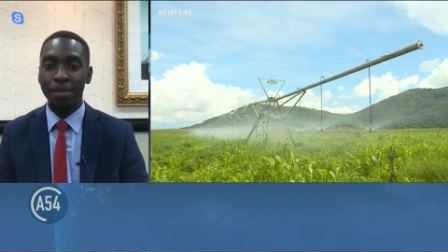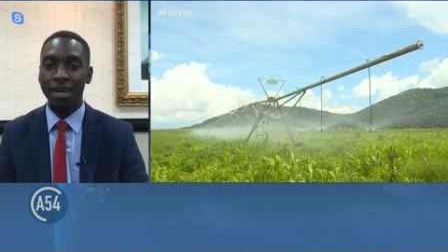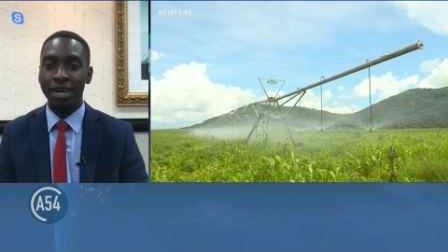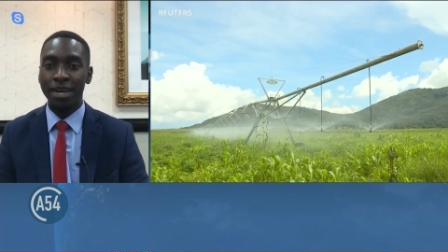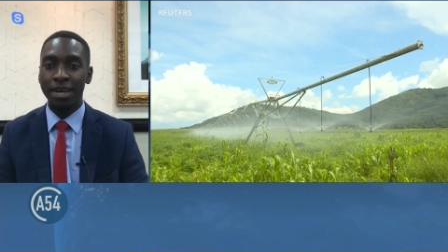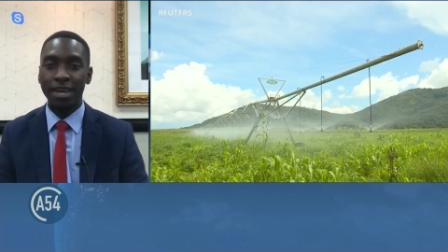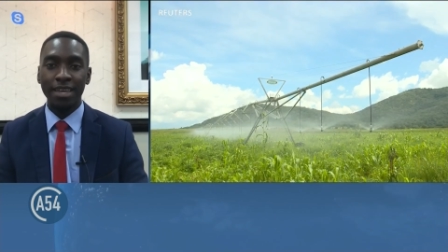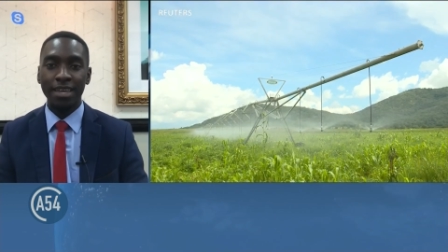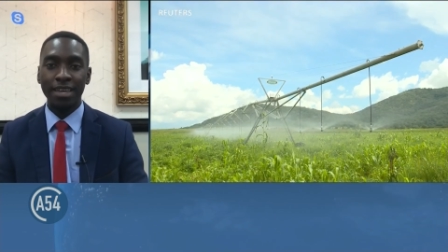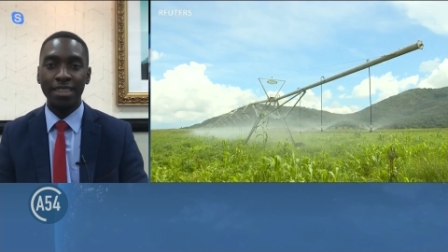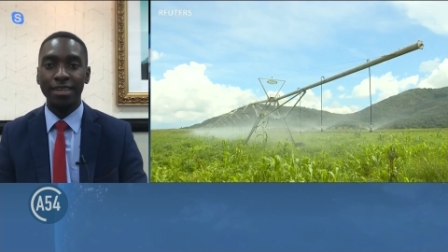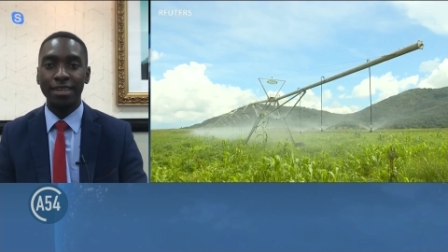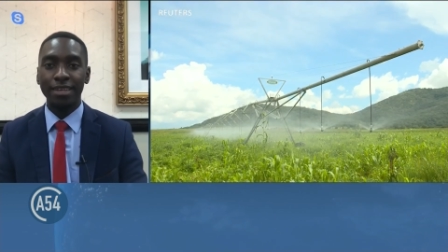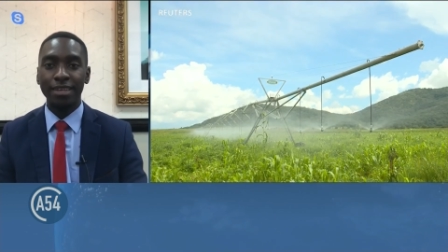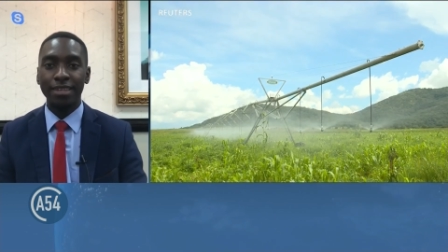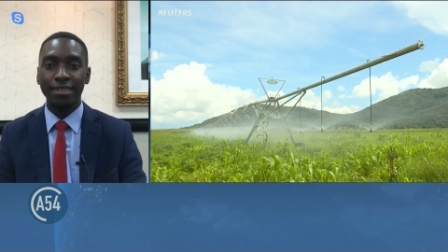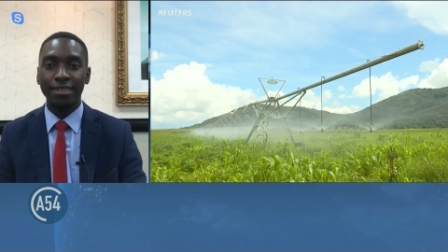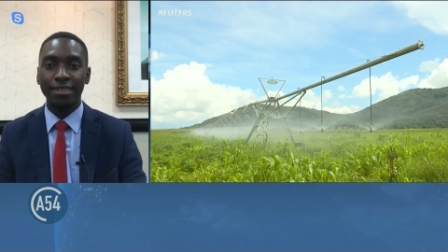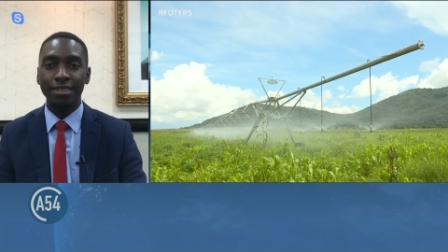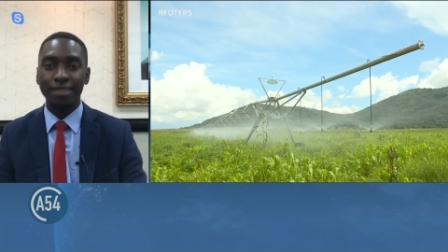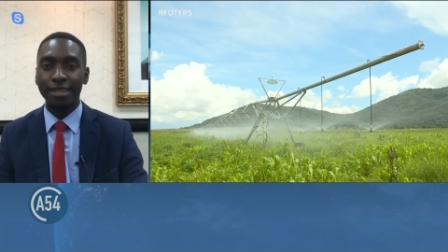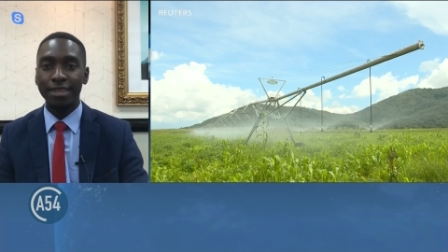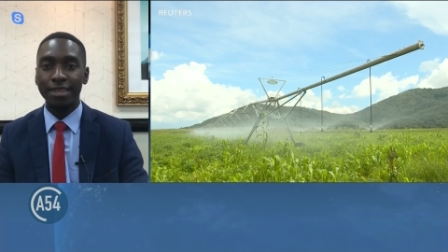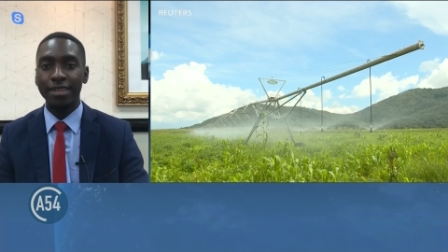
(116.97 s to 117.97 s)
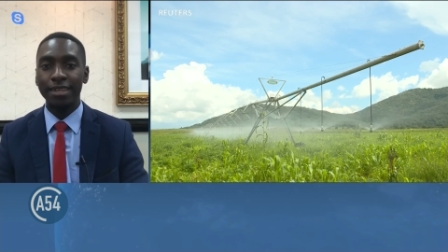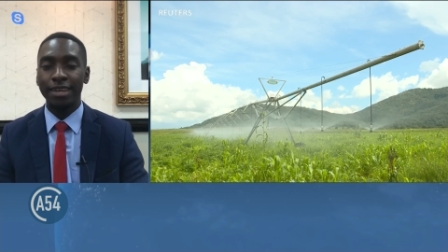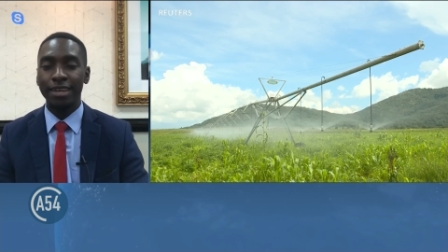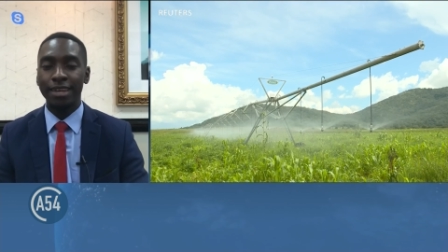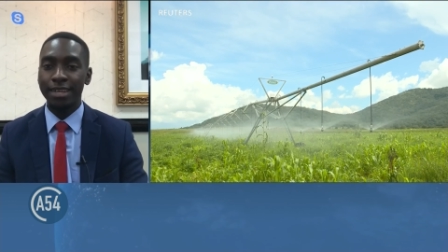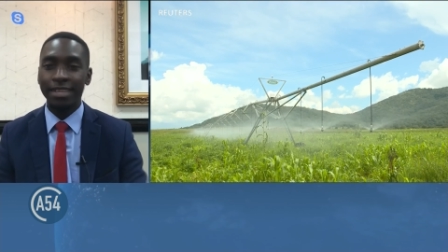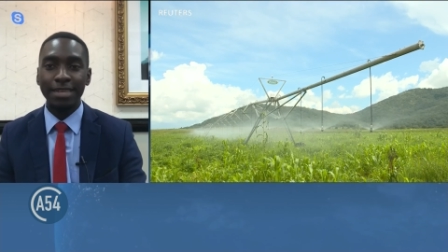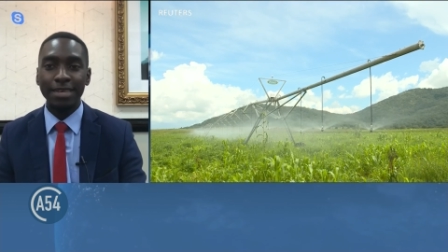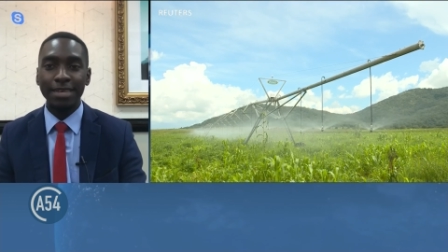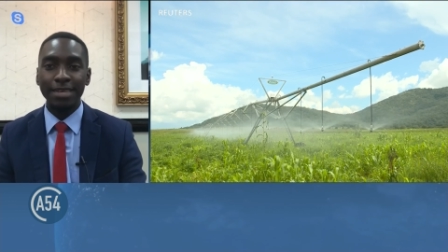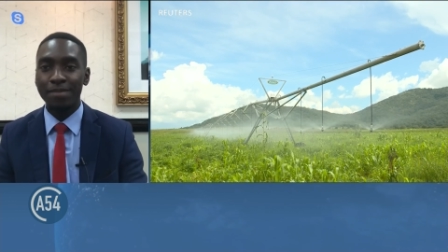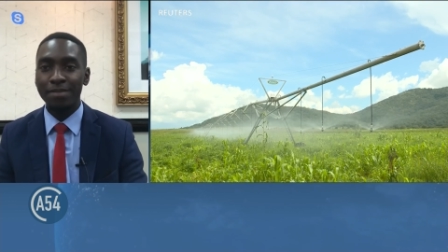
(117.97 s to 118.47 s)
by either sending
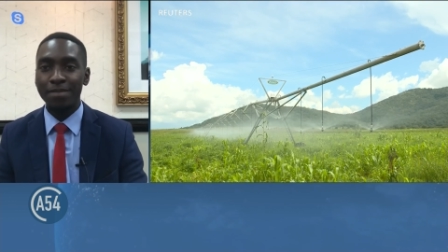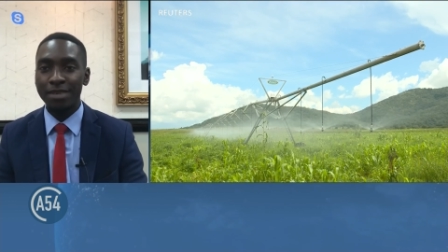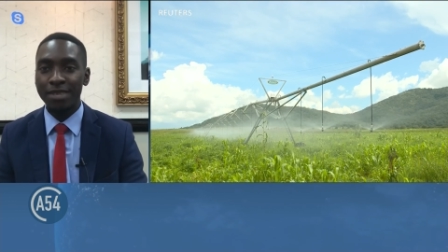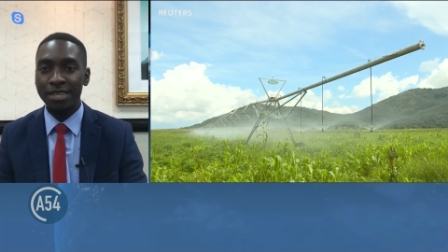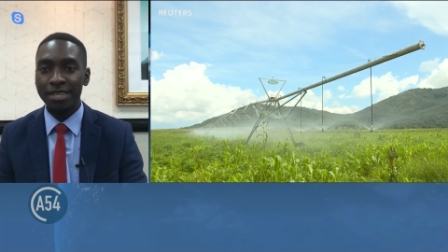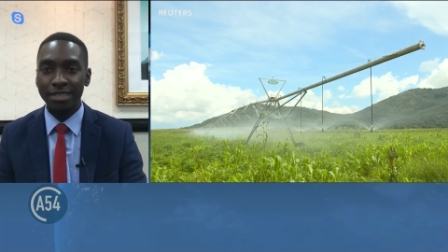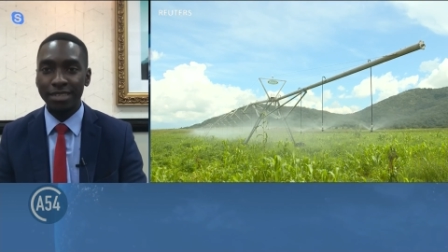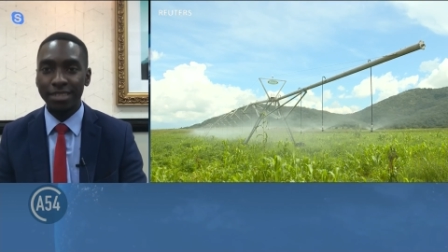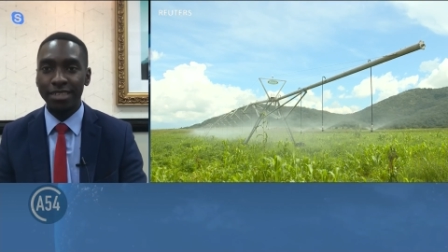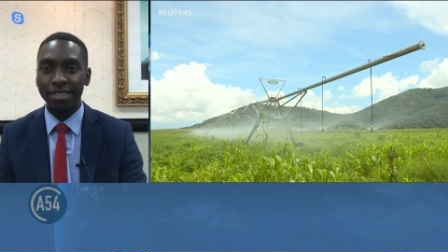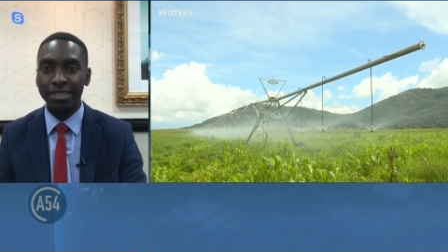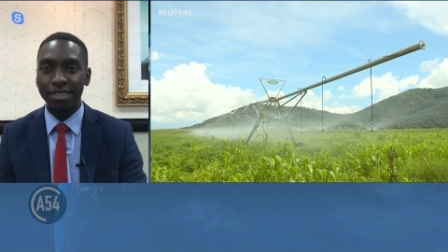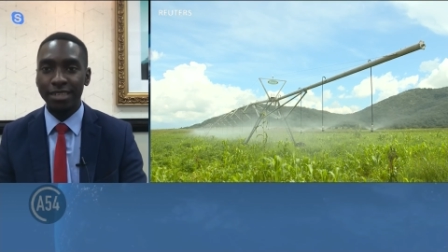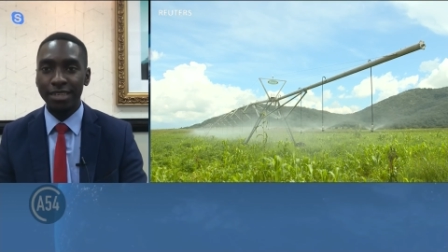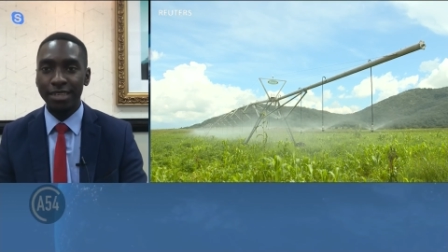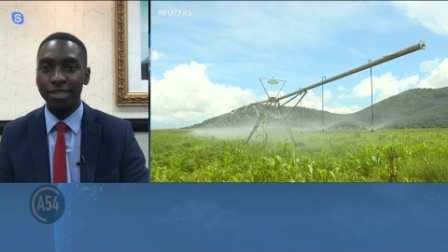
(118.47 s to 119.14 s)
an SMS